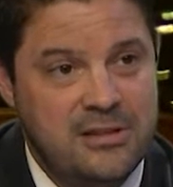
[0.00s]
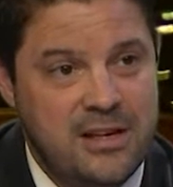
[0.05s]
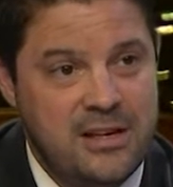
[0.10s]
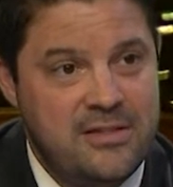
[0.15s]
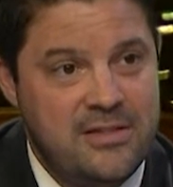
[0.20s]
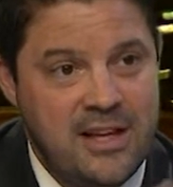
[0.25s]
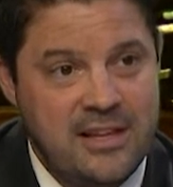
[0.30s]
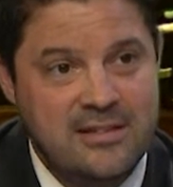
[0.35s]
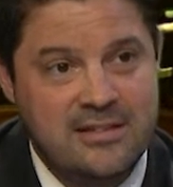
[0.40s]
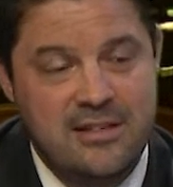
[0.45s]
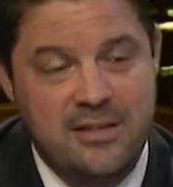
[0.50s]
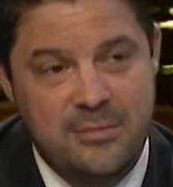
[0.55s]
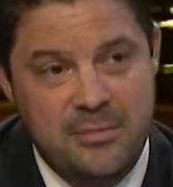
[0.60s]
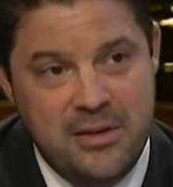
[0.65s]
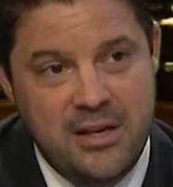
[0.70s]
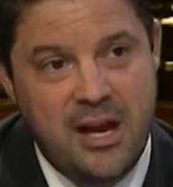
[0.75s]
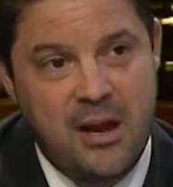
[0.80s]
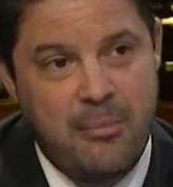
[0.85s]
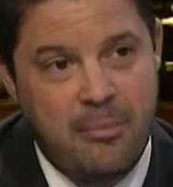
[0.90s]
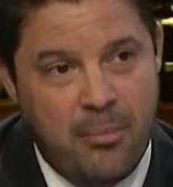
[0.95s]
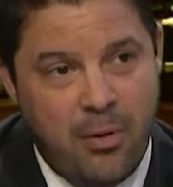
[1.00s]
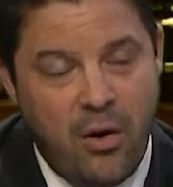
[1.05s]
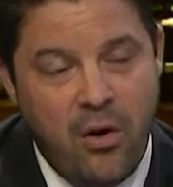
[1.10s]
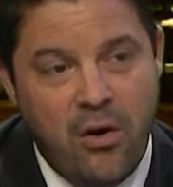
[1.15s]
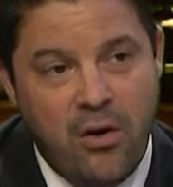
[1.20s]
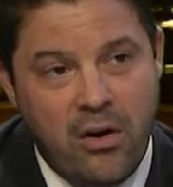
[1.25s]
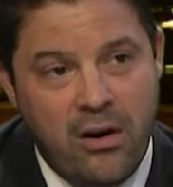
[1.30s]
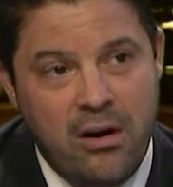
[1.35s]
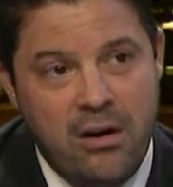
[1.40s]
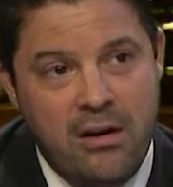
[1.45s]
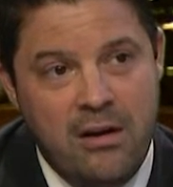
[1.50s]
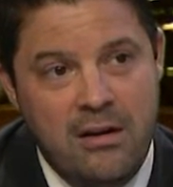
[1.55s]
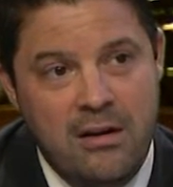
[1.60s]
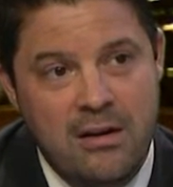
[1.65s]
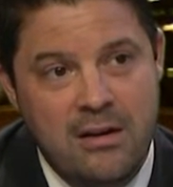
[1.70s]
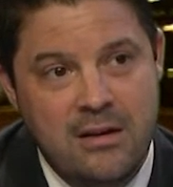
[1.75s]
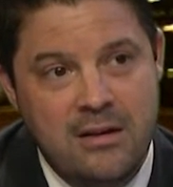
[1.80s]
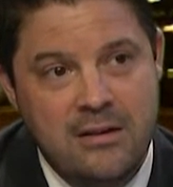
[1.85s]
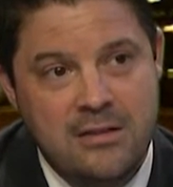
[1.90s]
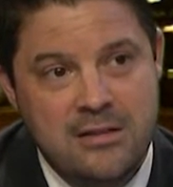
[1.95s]
that's going to be a bar
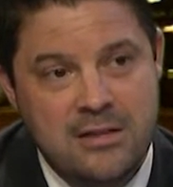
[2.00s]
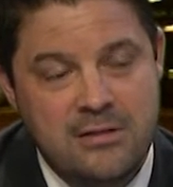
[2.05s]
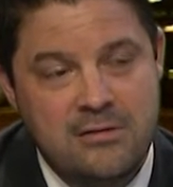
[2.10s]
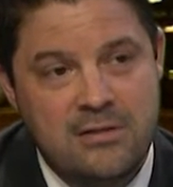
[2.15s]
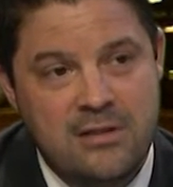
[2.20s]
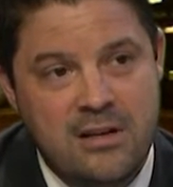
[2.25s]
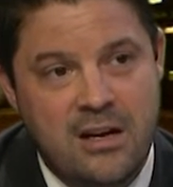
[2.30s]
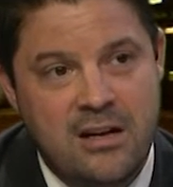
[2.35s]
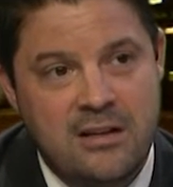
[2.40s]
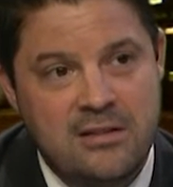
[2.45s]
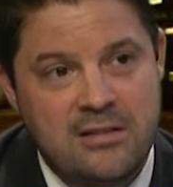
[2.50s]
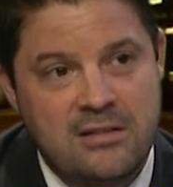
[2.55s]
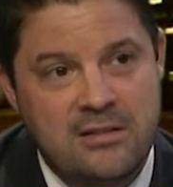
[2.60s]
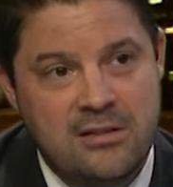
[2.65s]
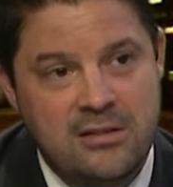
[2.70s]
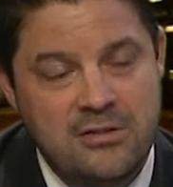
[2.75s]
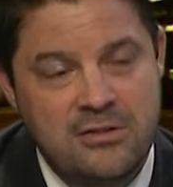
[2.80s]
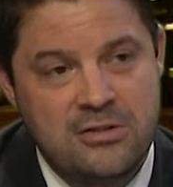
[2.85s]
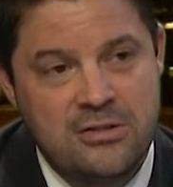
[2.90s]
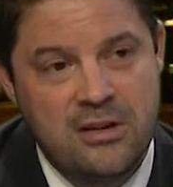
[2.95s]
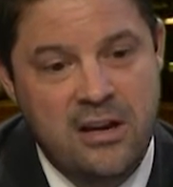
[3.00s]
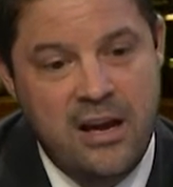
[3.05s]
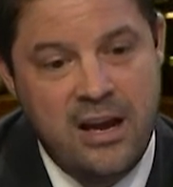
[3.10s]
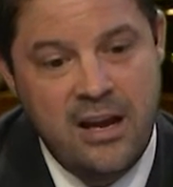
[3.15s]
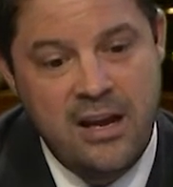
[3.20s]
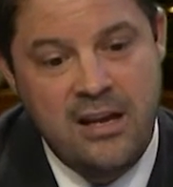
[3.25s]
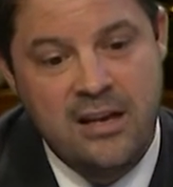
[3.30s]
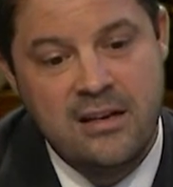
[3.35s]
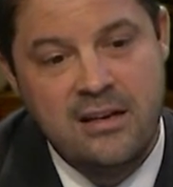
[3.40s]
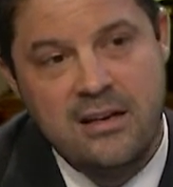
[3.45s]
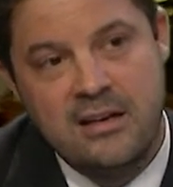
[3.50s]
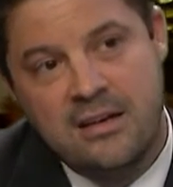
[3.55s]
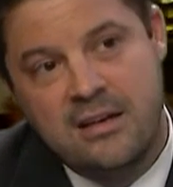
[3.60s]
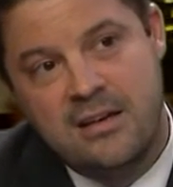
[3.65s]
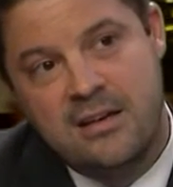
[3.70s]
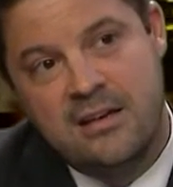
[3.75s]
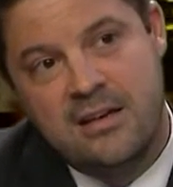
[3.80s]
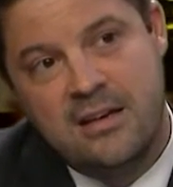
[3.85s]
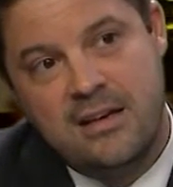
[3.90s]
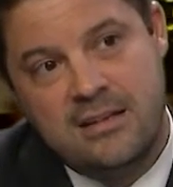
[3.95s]
to the non-disclosure, and
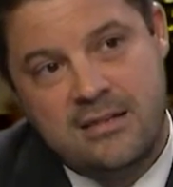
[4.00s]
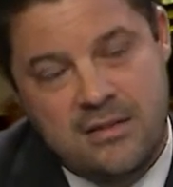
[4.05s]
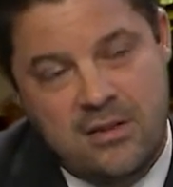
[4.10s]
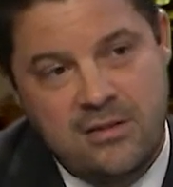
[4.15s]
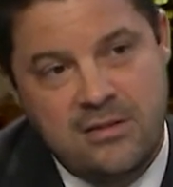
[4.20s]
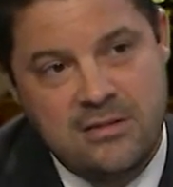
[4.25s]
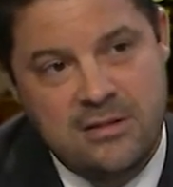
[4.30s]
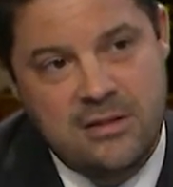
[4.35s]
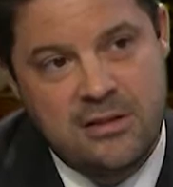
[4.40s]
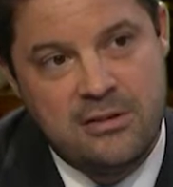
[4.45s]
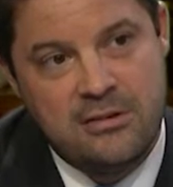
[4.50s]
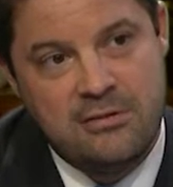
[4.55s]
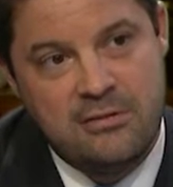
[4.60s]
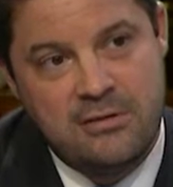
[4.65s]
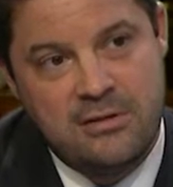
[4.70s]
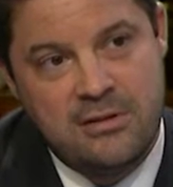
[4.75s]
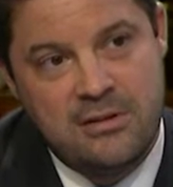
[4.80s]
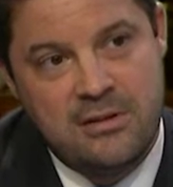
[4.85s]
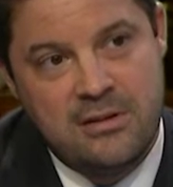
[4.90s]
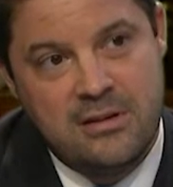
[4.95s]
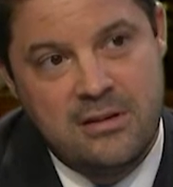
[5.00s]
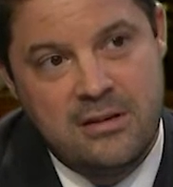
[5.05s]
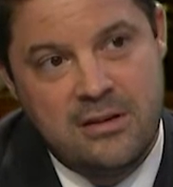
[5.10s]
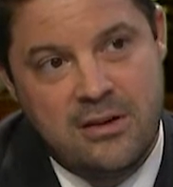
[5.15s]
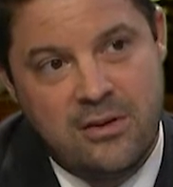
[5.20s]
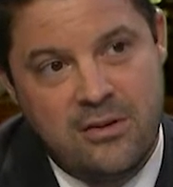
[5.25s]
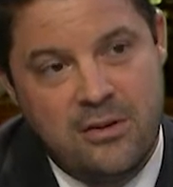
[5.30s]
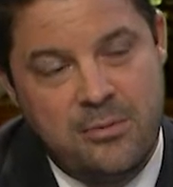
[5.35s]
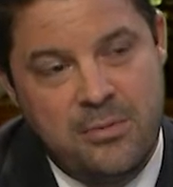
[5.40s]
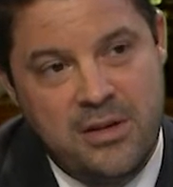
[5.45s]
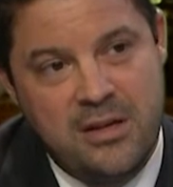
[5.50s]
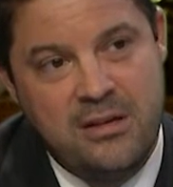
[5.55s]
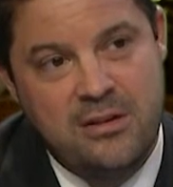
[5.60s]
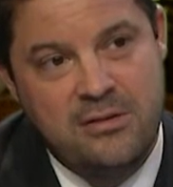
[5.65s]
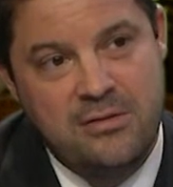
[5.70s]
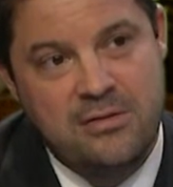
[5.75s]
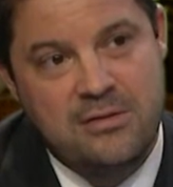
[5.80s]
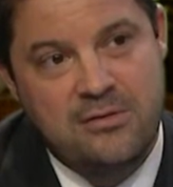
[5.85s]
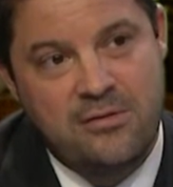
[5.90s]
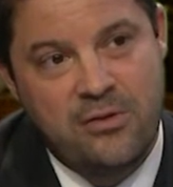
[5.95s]
it's also going to be
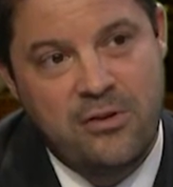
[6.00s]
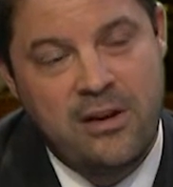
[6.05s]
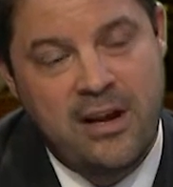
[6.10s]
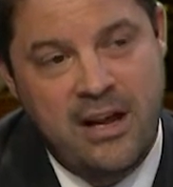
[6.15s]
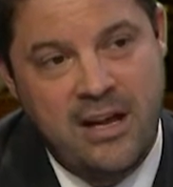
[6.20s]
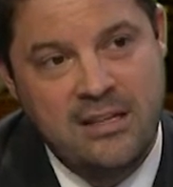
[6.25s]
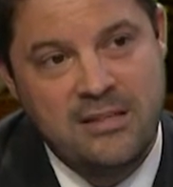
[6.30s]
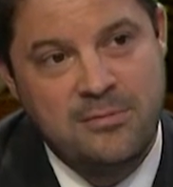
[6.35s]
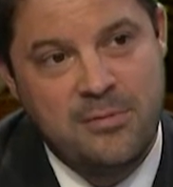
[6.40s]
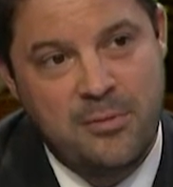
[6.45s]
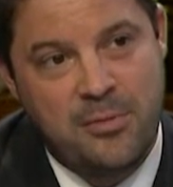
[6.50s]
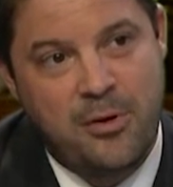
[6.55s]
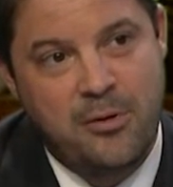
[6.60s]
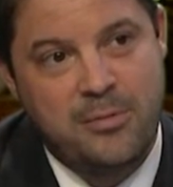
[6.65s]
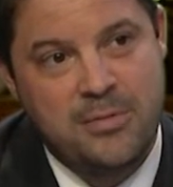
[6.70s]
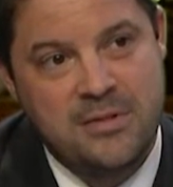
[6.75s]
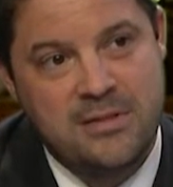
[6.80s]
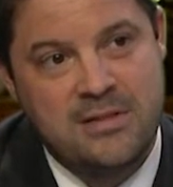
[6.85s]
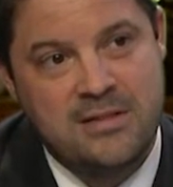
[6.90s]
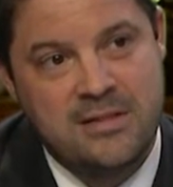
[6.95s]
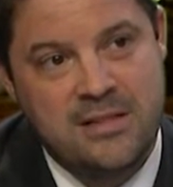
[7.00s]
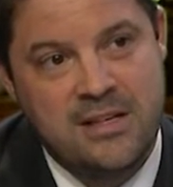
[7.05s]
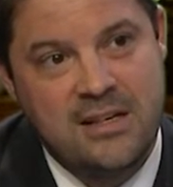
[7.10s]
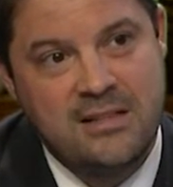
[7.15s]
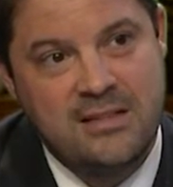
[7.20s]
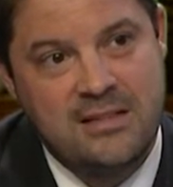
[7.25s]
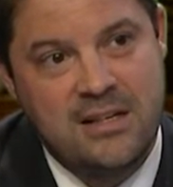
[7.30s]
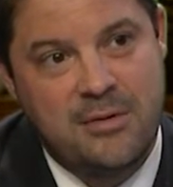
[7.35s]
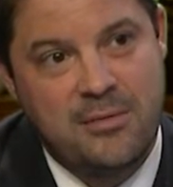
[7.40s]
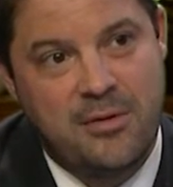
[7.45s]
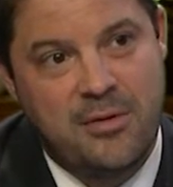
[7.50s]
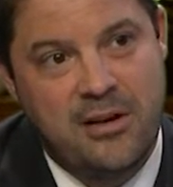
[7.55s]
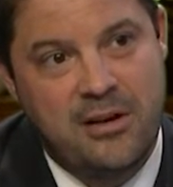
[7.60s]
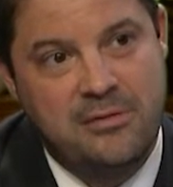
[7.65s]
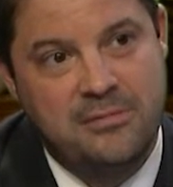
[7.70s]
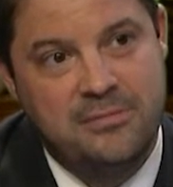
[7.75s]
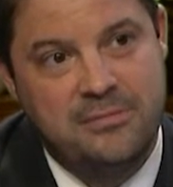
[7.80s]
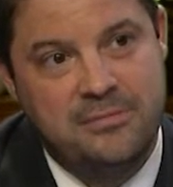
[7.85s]
used for enhancement purposes the next time around.